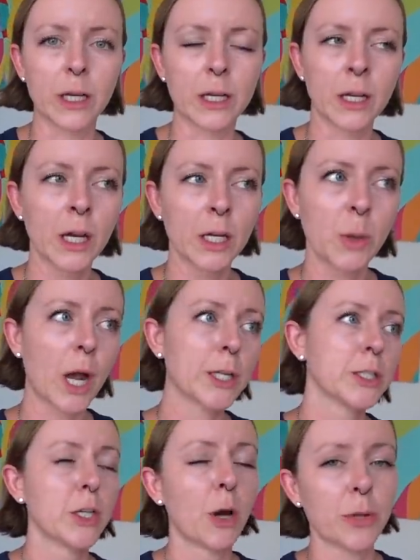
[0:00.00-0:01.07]
Like, you had
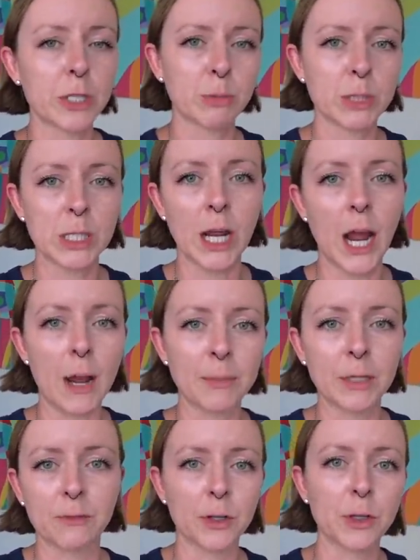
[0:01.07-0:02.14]
to know this was going to
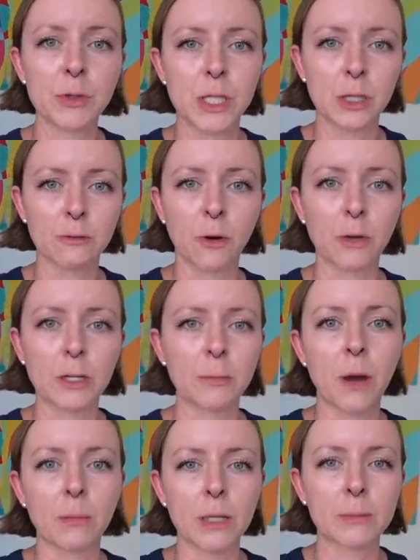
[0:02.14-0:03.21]
happen if you're using your phone in a
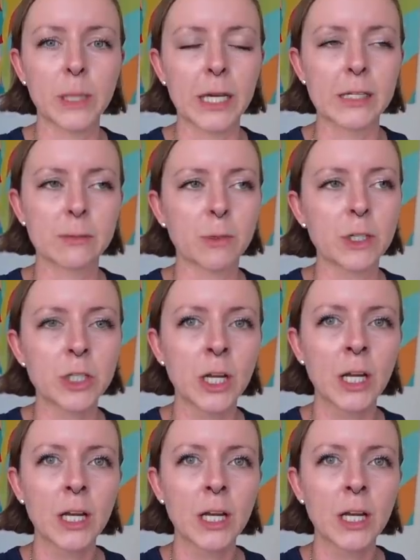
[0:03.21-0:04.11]
public place, which